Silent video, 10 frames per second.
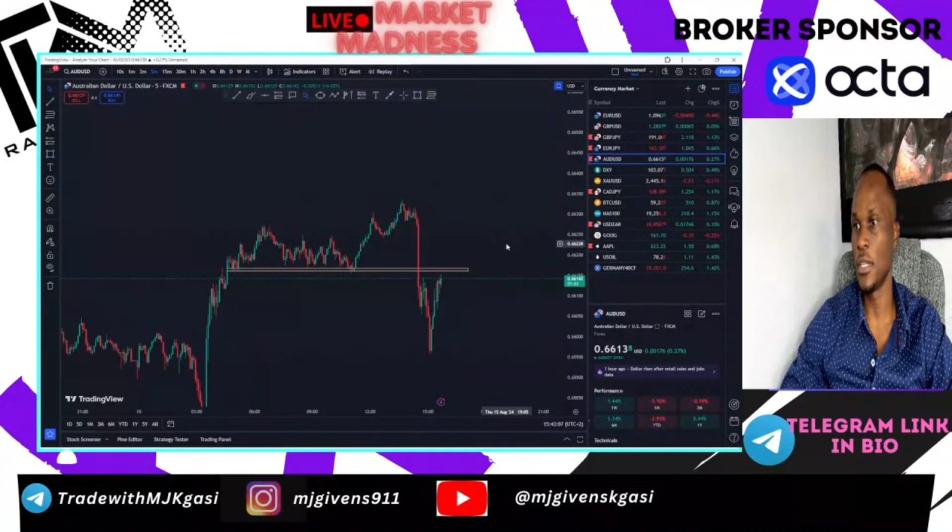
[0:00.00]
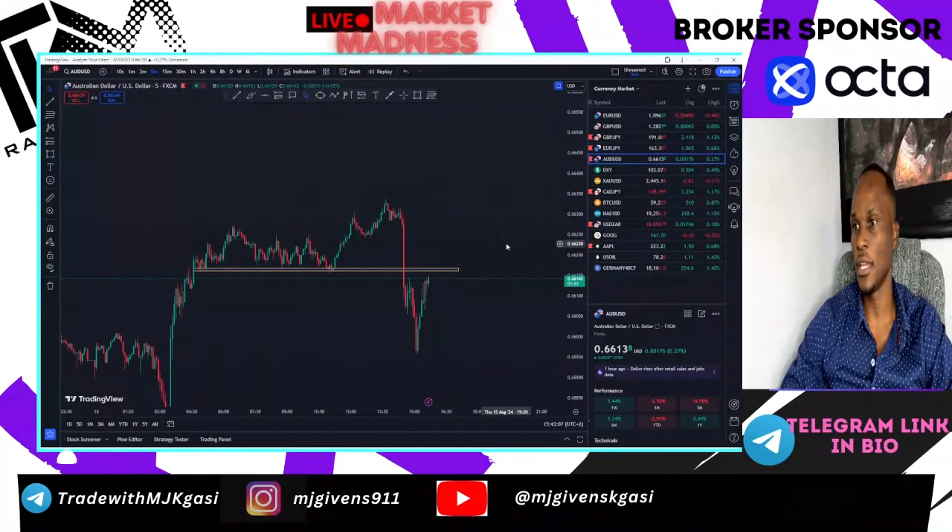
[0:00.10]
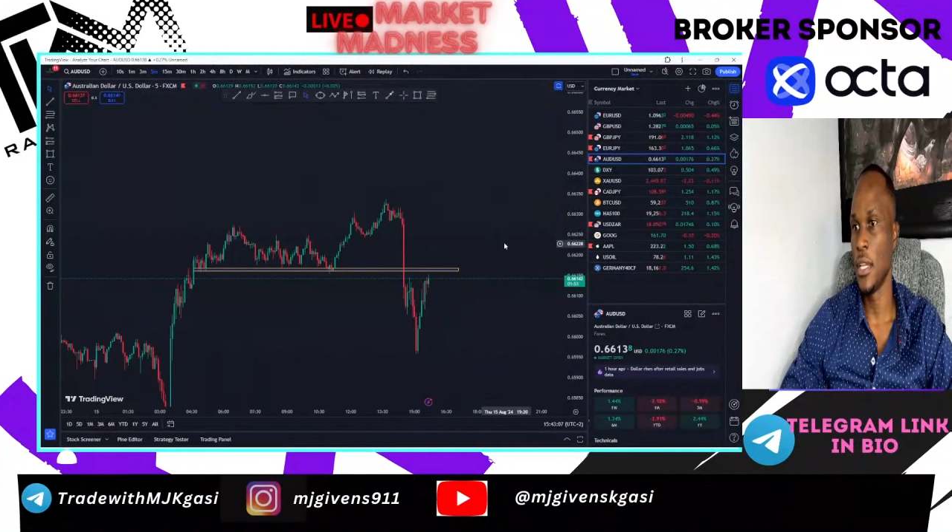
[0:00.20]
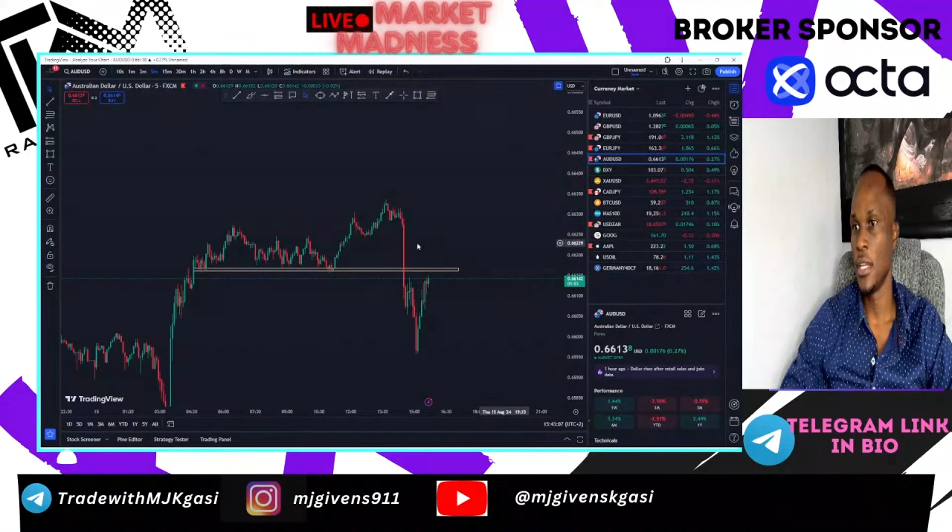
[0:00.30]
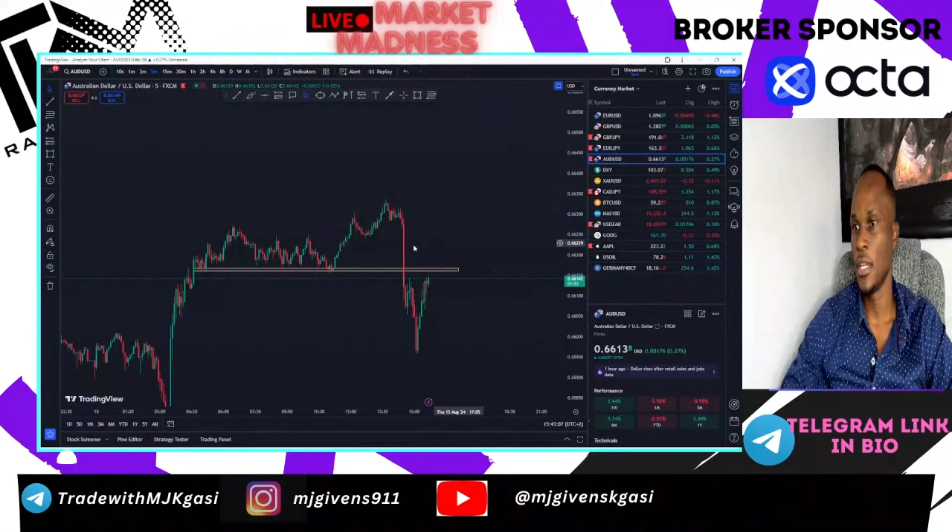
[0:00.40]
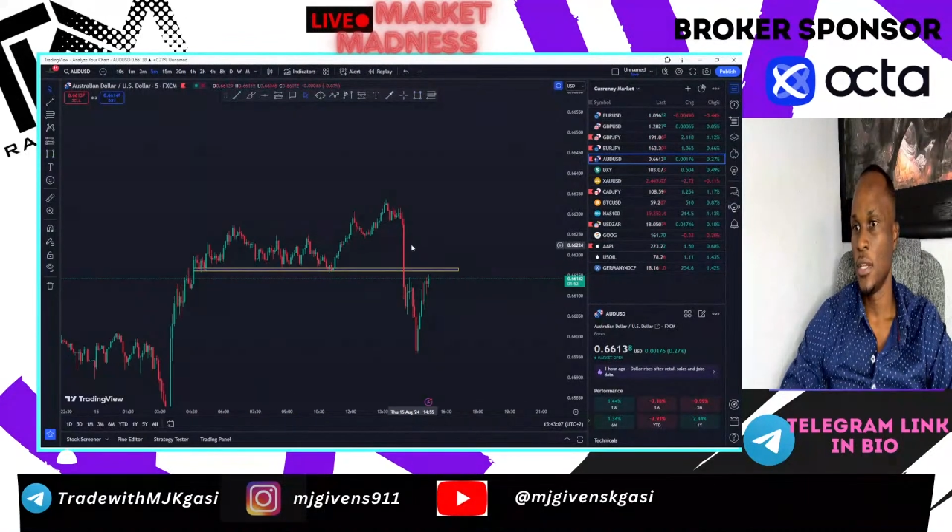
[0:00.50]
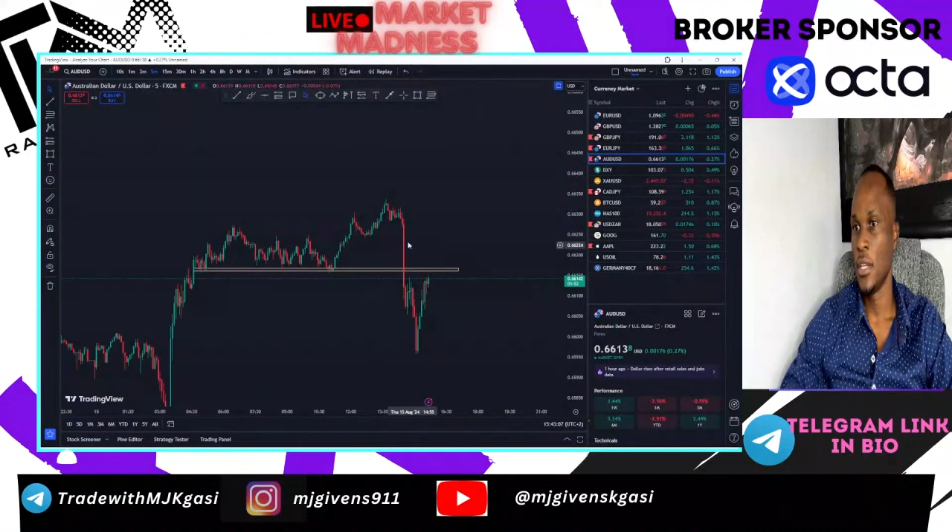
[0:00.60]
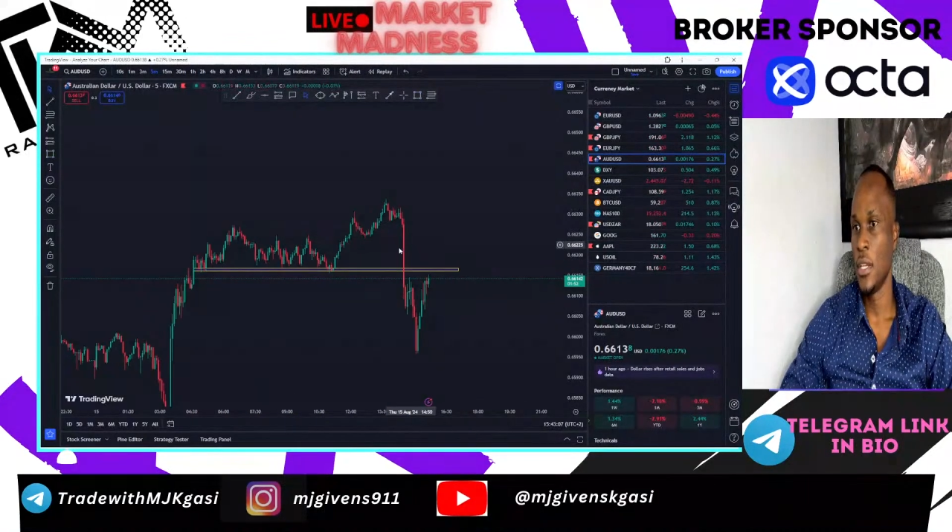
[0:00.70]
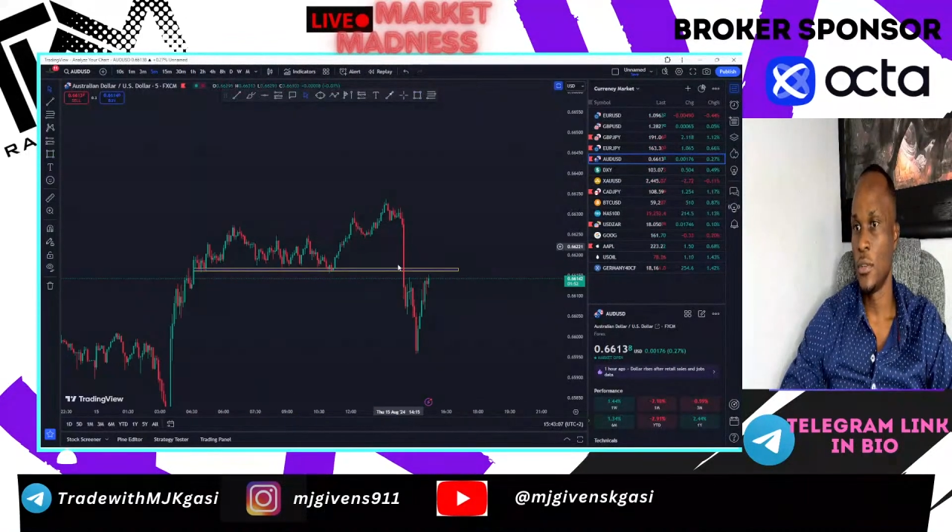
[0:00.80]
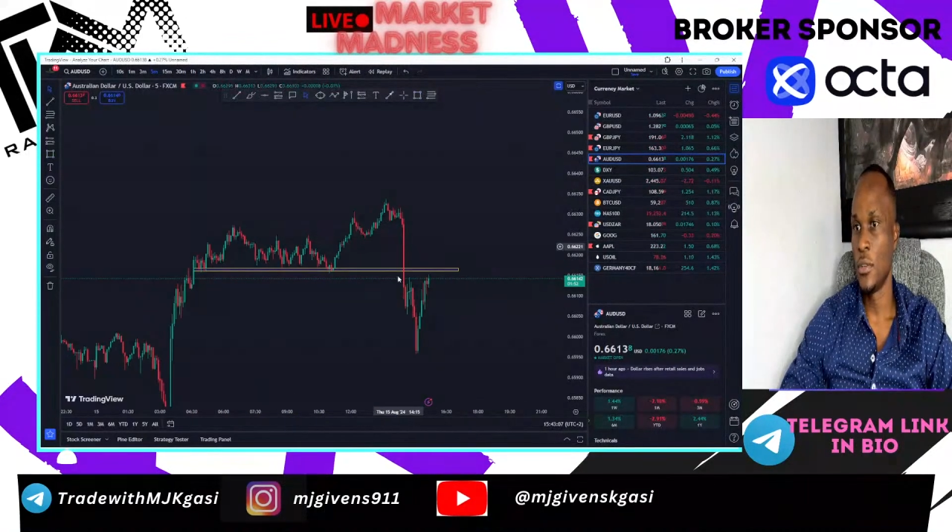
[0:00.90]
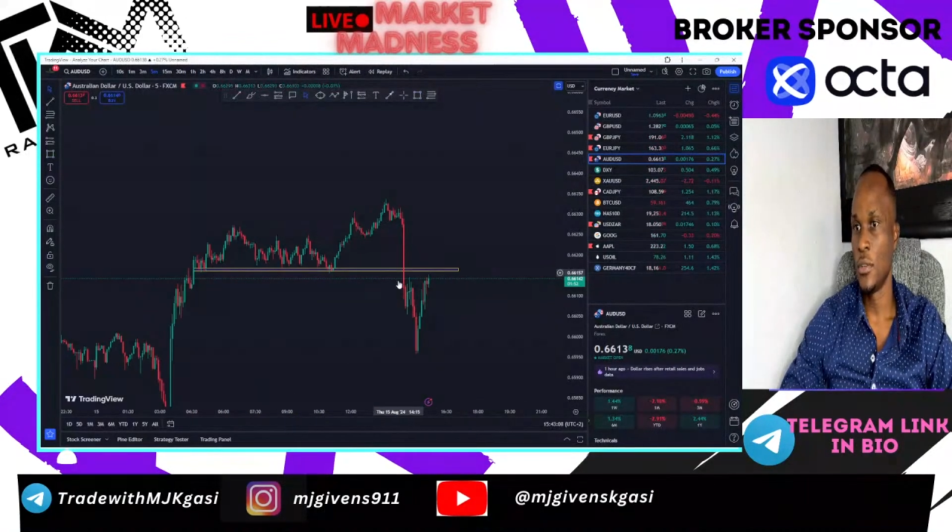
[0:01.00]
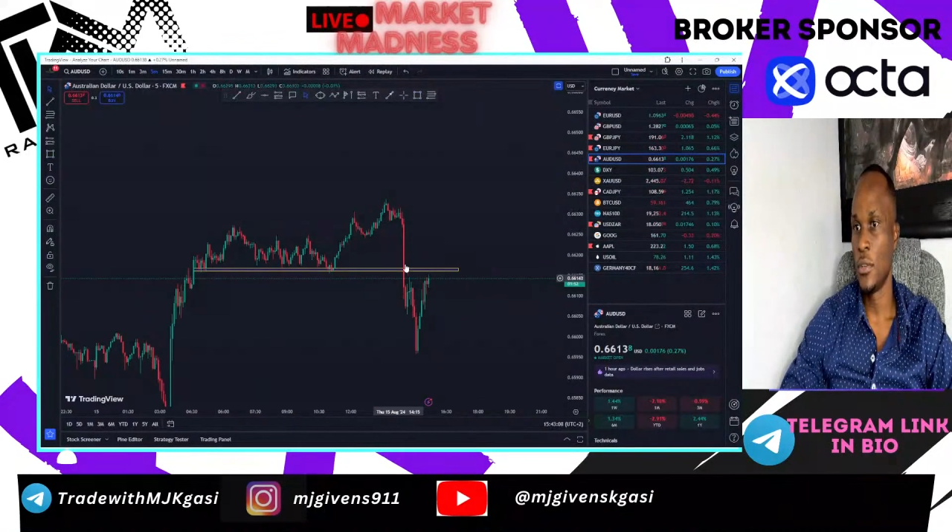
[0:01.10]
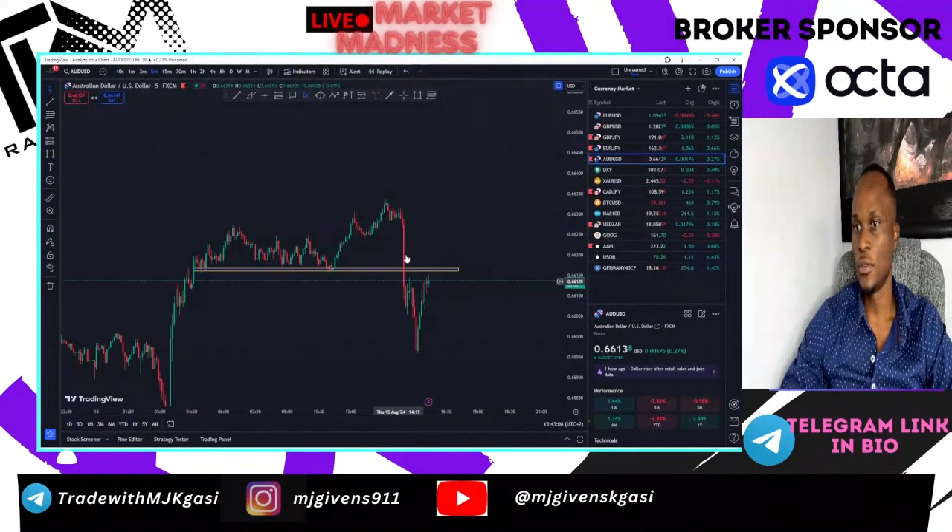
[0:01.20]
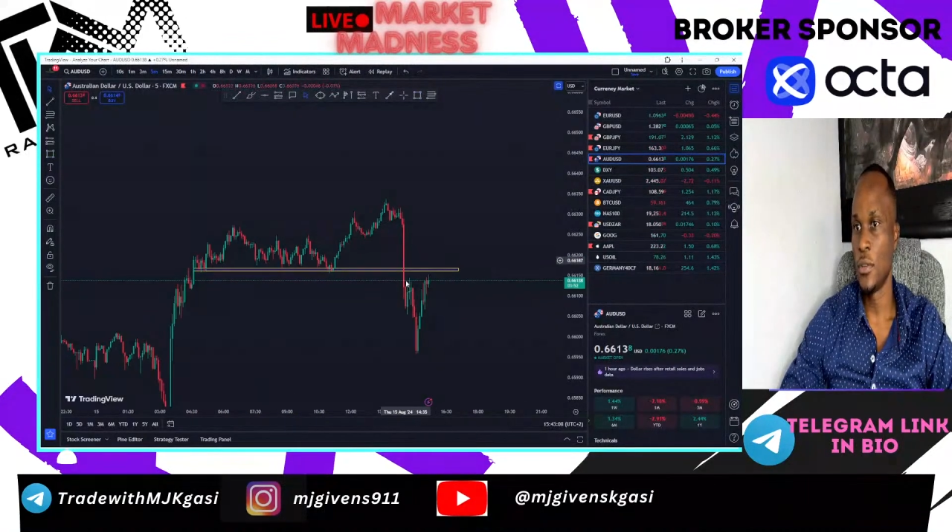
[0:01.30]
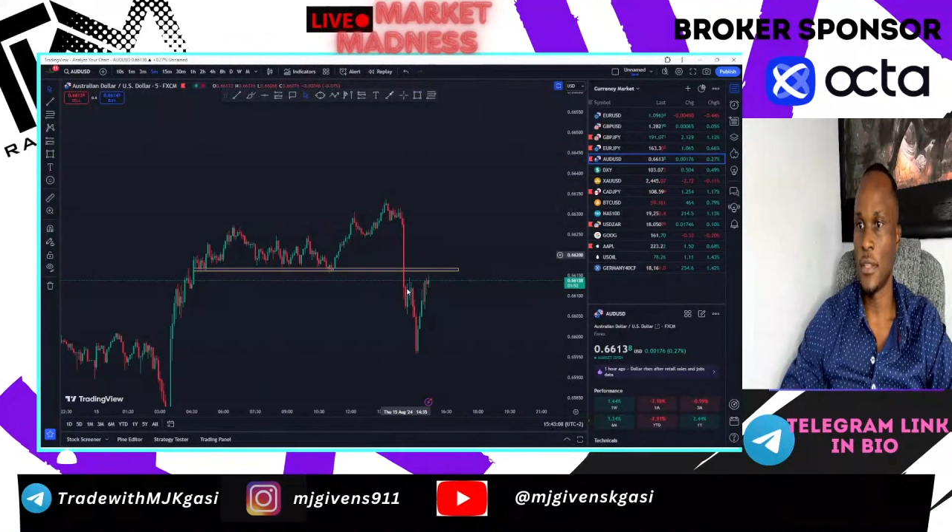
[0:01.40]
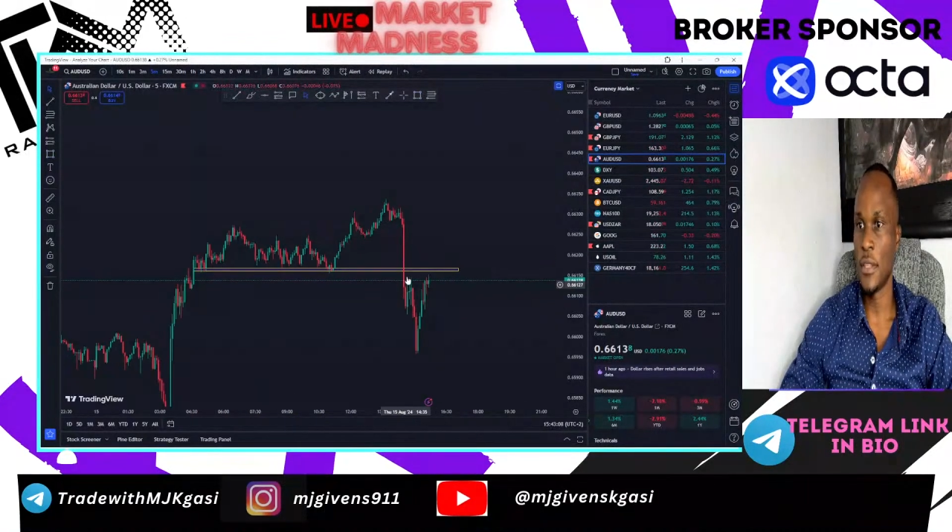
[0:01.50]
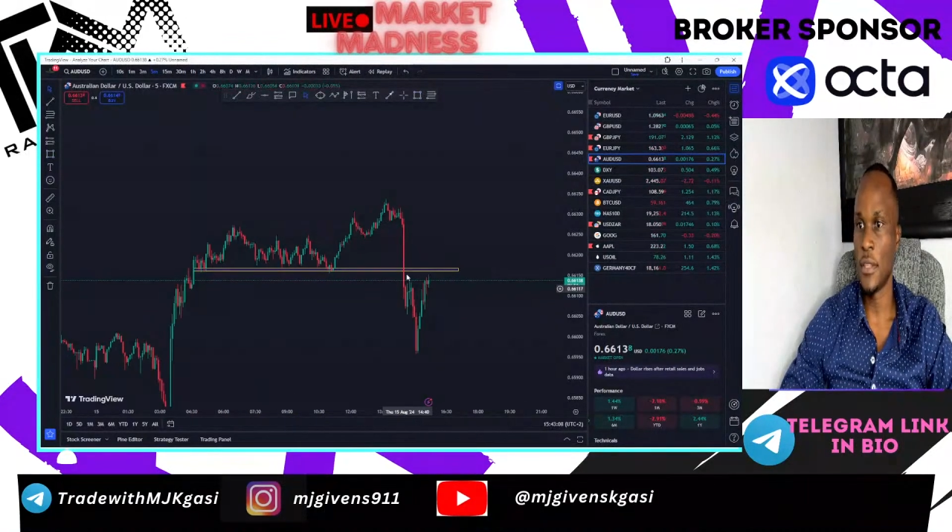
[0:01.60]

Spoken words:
Looking at the fact that we broke